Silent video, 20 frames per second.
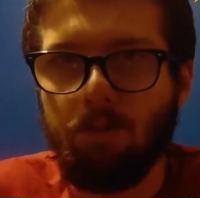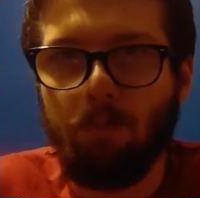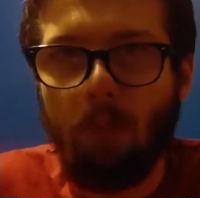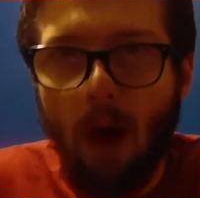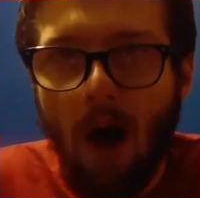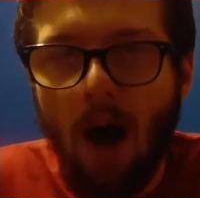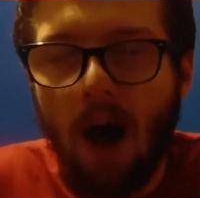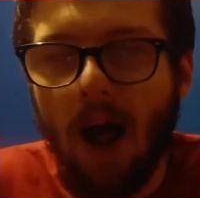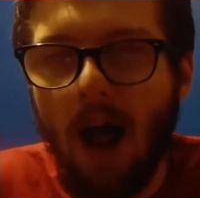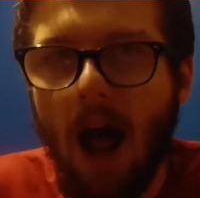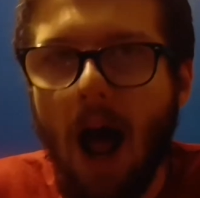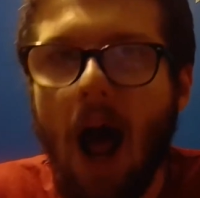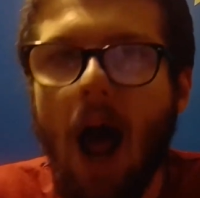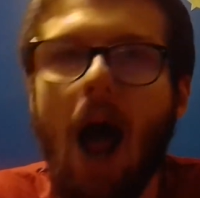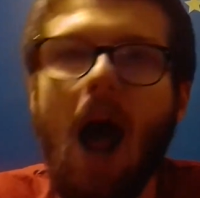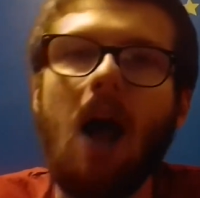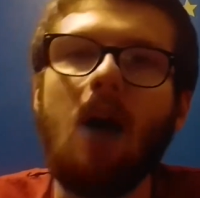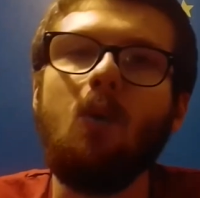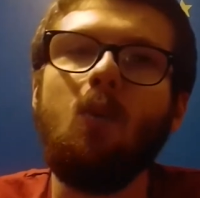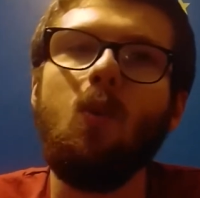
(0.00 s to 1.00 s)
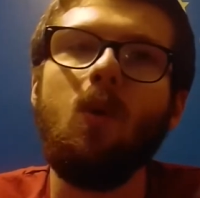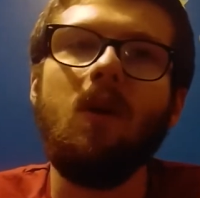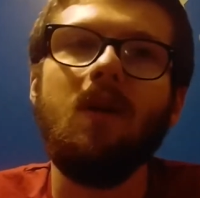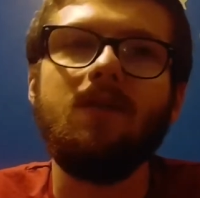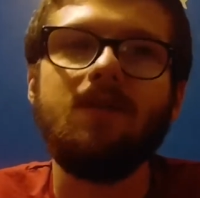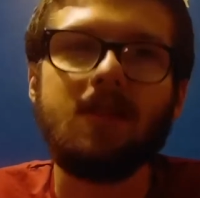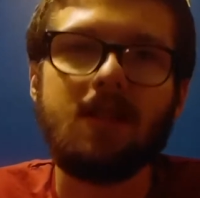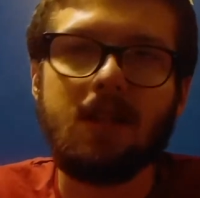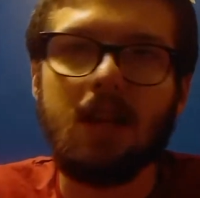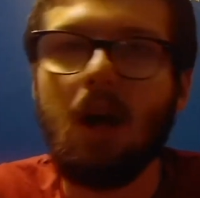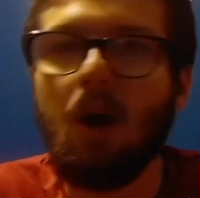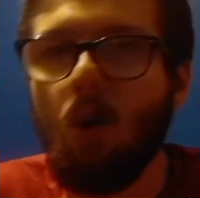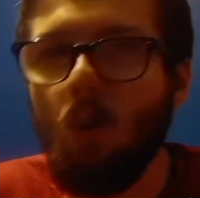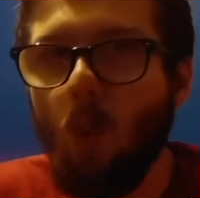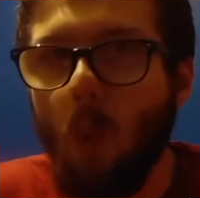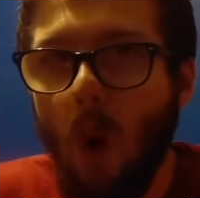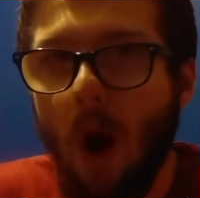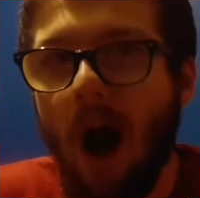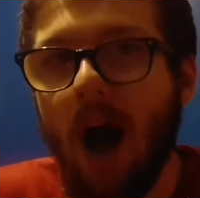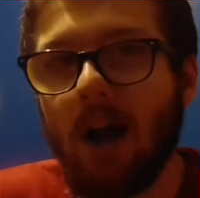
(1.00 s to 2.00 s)
but I would have still
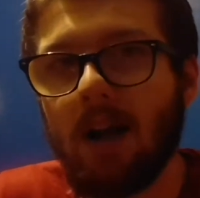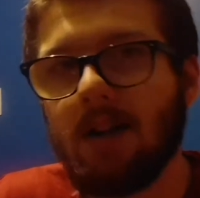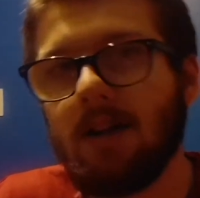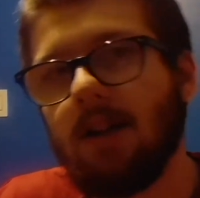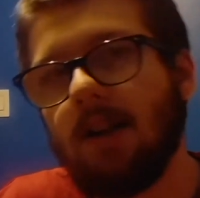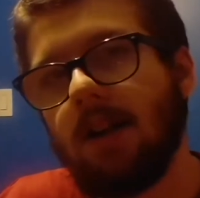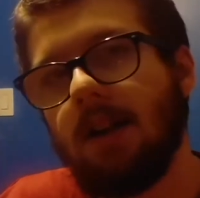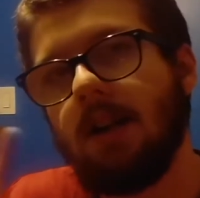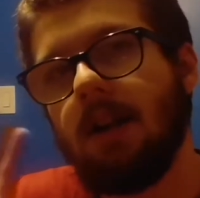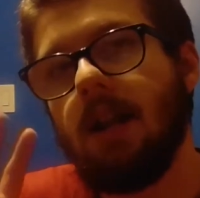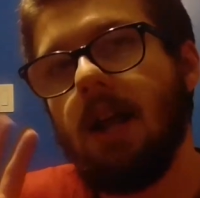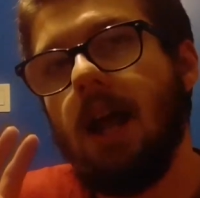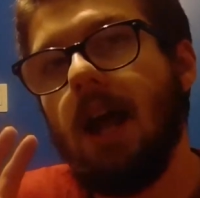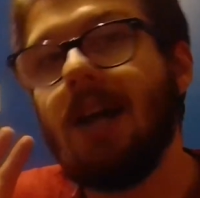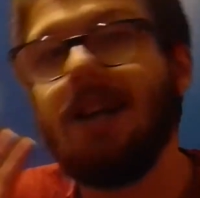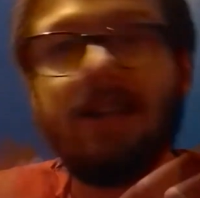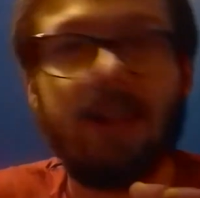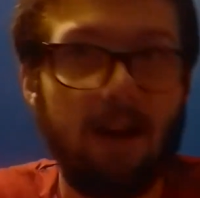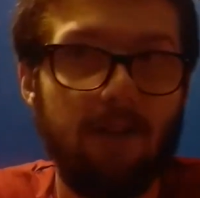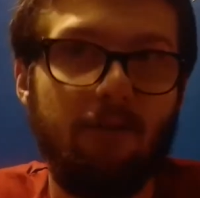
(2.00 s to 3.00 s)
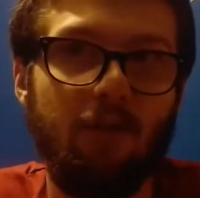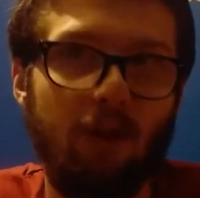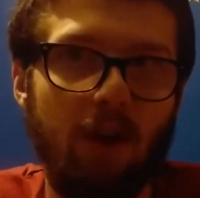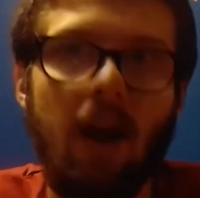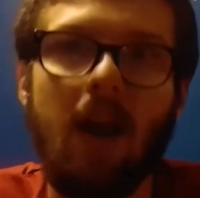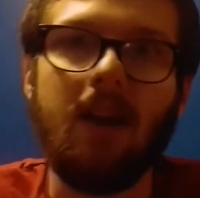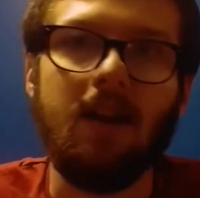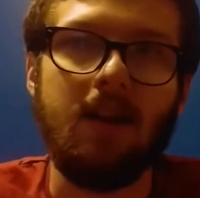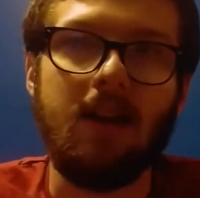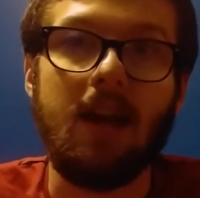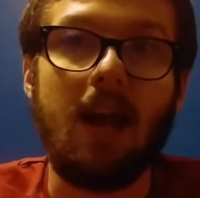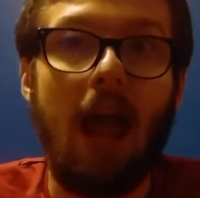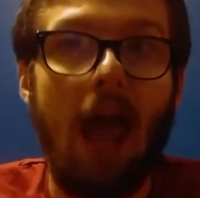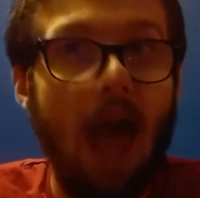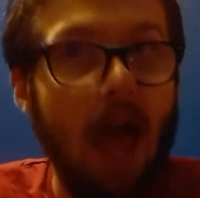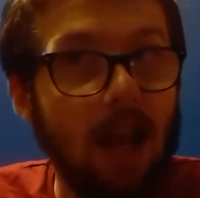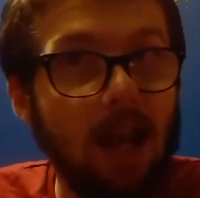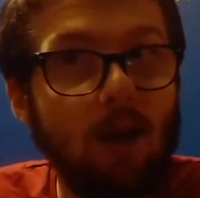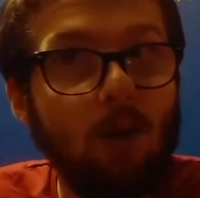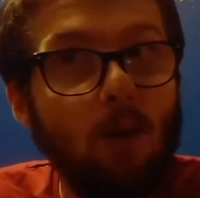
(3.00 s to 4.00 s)
want a different ending
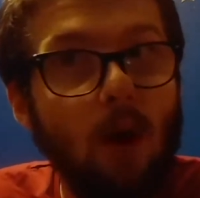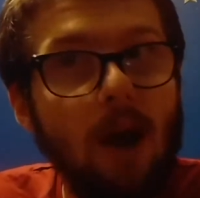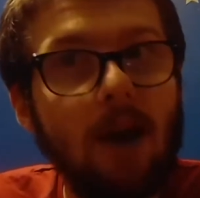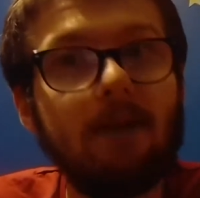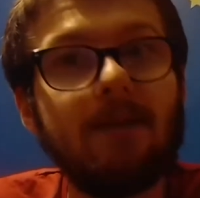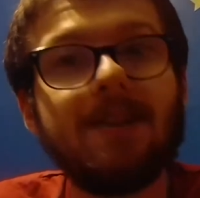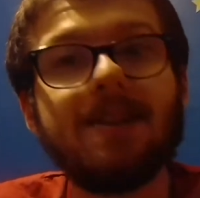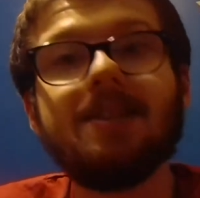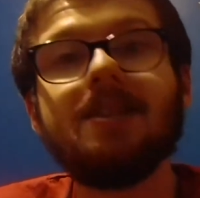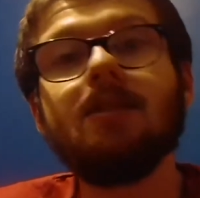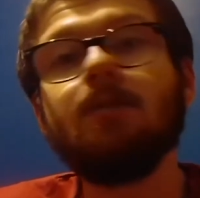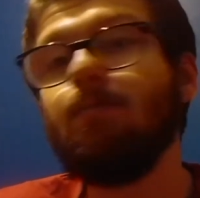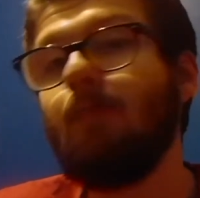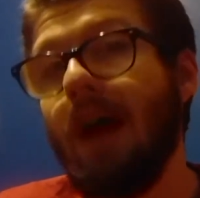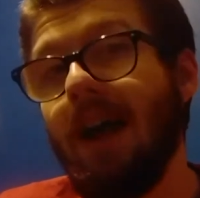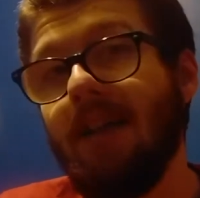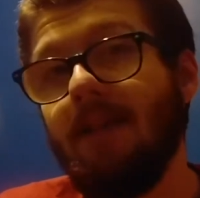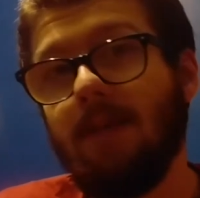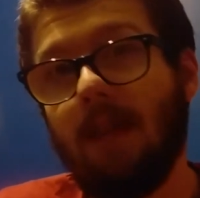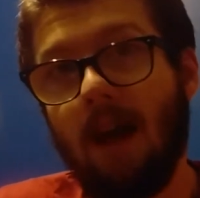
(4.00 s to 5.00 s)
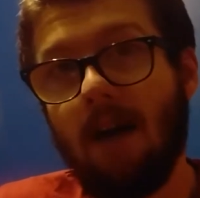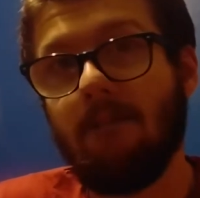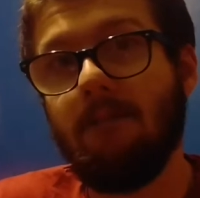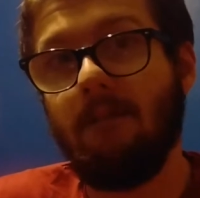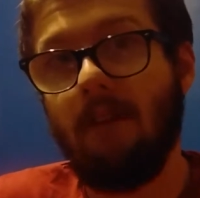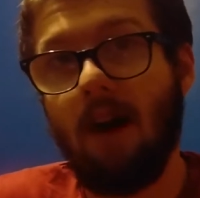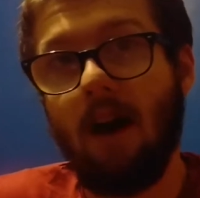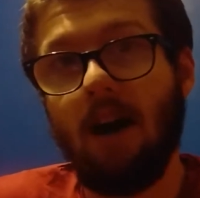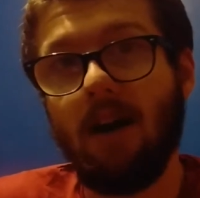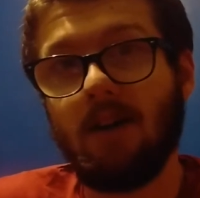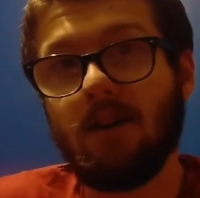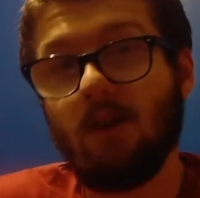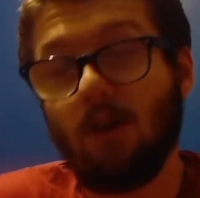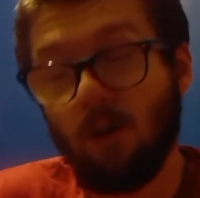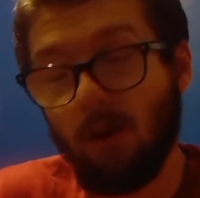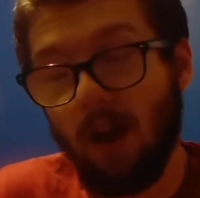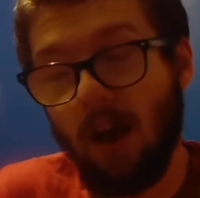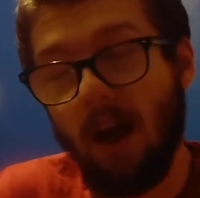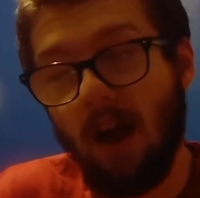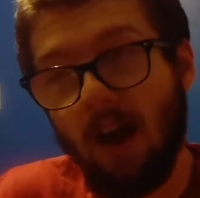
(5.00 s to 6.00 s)
anyway, despite that fact,
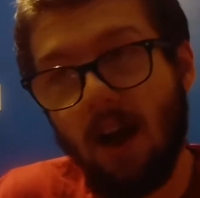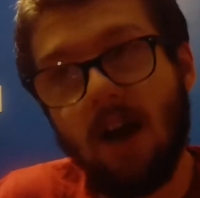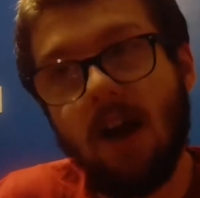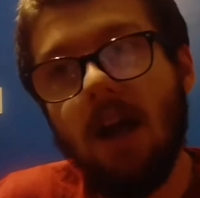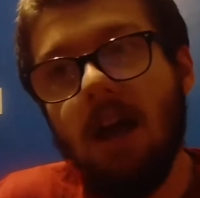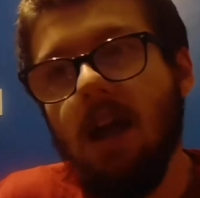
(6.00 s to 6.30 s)
okay?